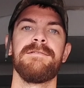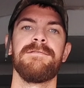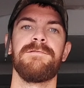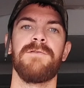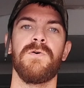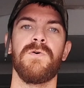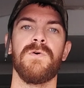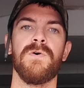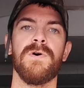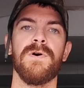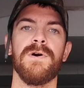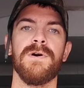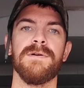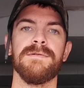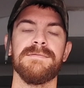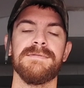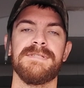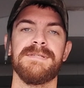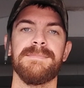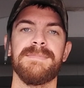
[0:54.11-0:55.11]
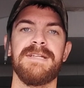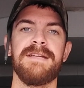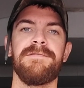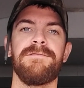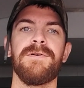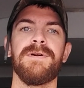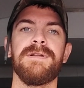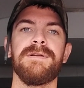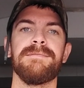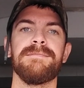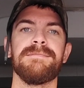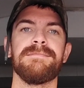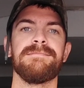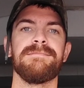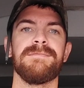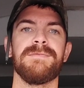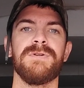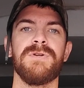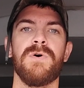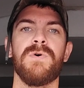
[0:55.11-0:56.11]
for some different
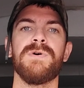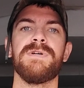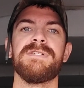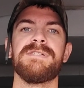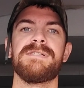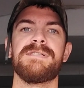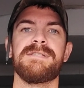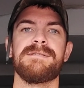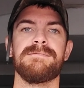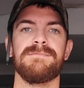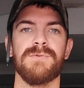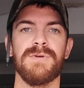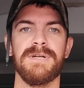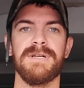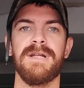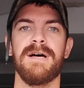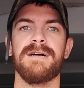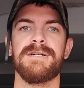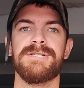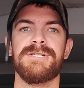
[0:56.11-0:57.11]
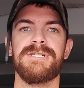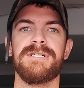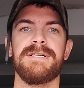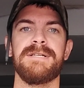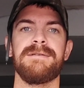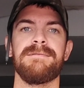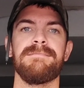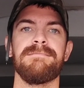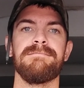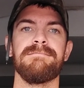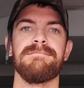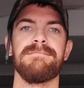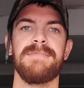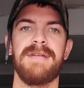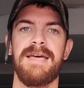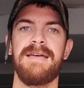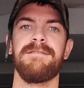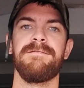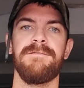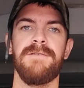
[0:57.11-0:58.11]
noise reduction
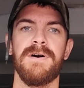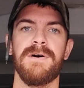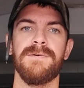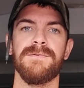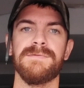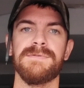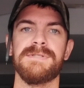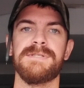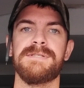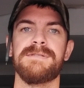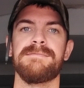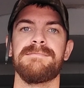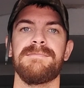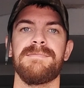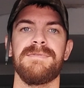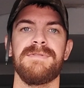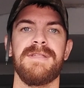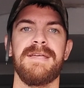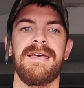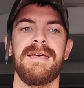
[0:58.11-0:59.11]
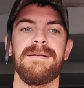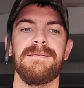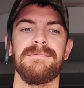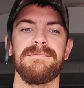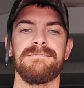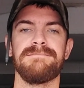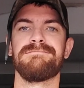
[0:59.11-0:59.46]
headphones that